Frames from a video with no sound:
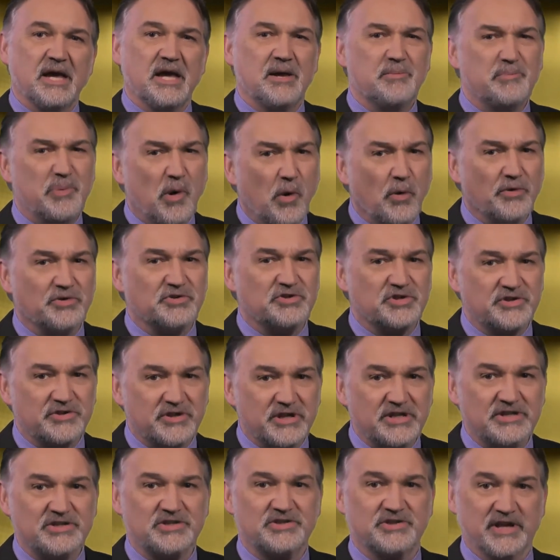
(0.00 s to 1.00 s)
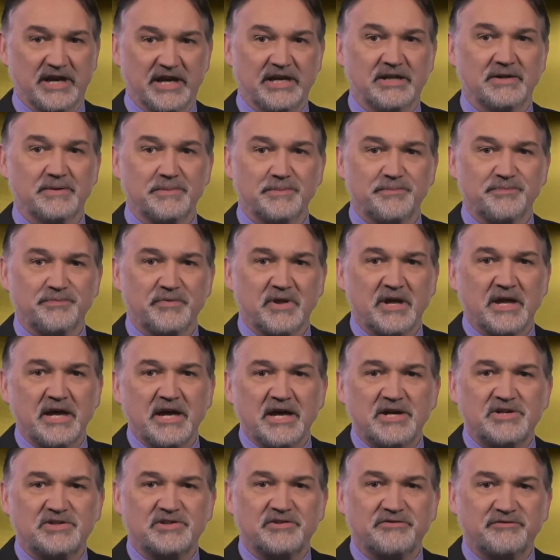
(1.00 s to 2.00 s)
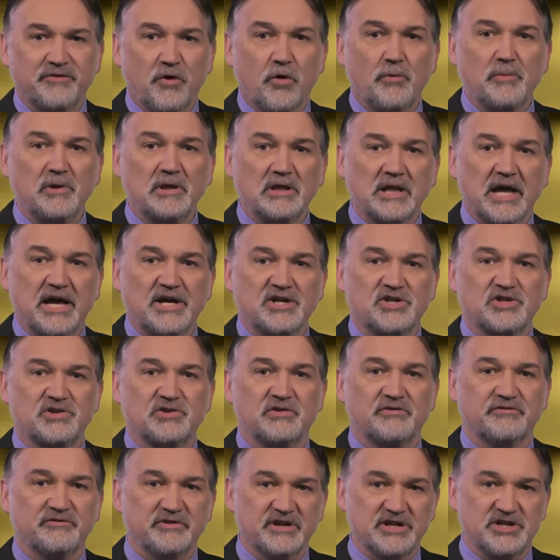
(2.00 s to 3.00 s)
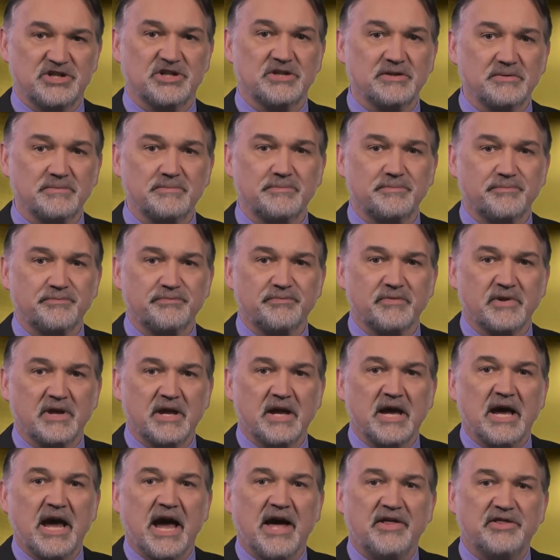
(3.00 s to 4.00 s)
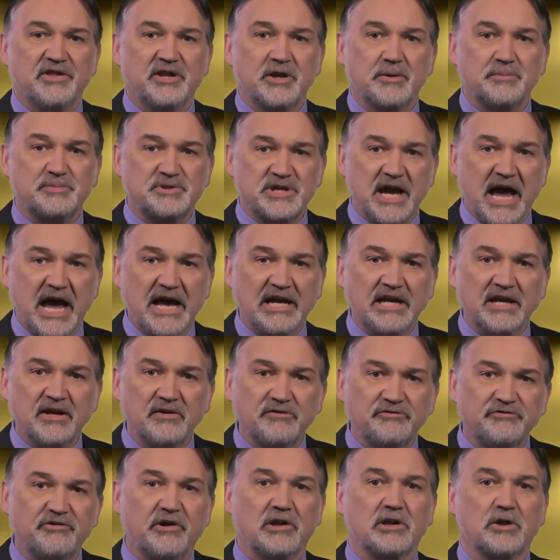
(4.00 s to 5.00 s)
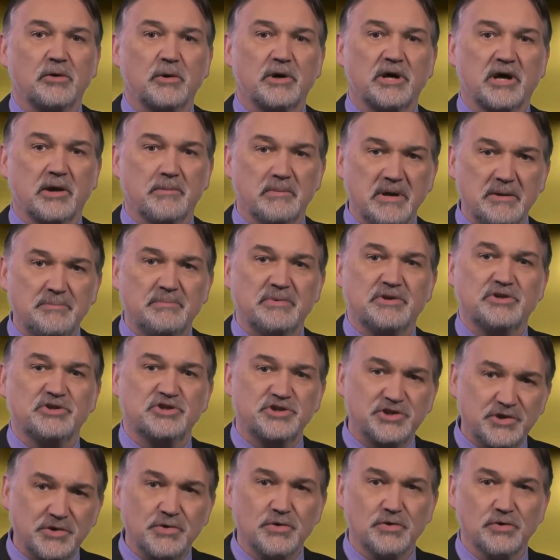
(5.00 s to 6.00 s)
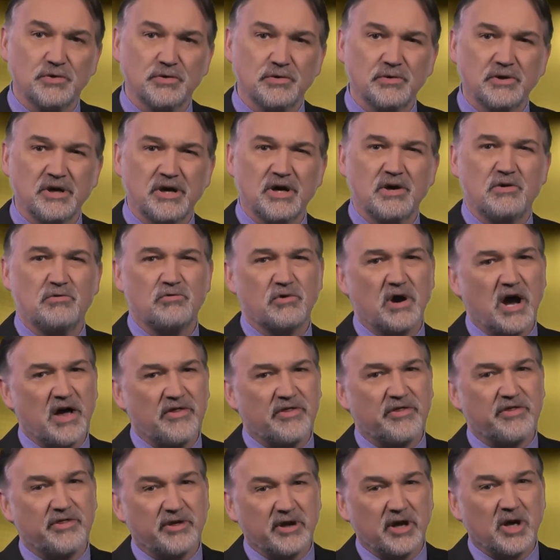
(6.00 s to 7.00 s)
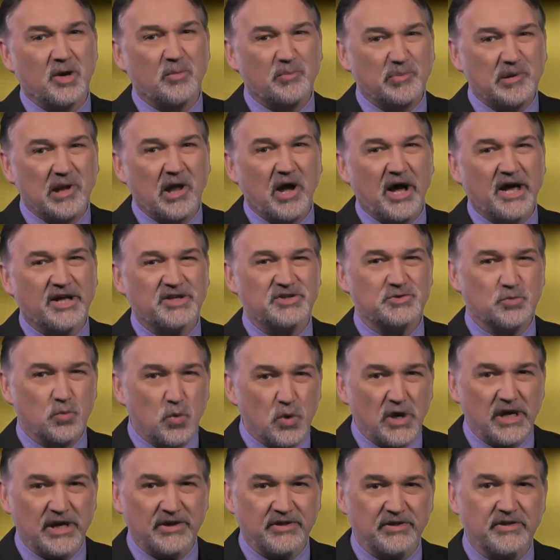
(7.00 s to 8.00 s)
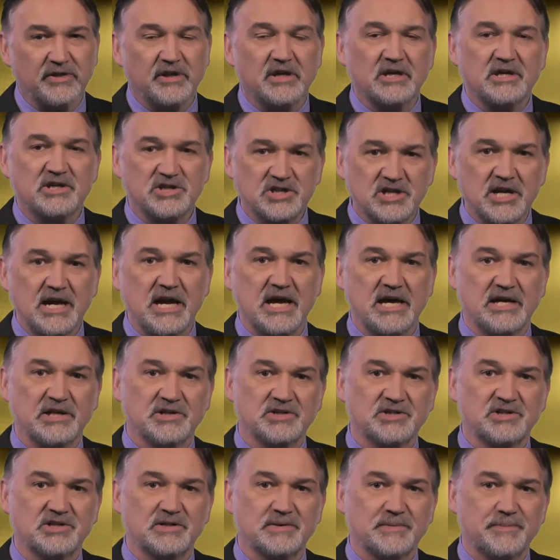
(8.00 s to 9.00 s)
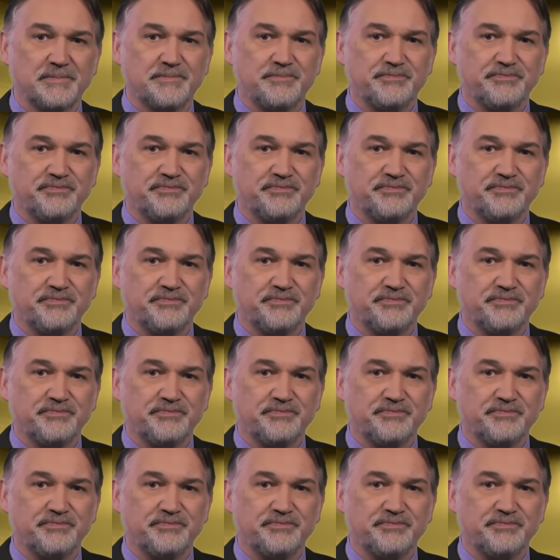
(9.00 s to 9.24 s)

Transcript: Important to this, then, is the formulation of vision and the obtaining of follower commitment to, rather than compliance with, change.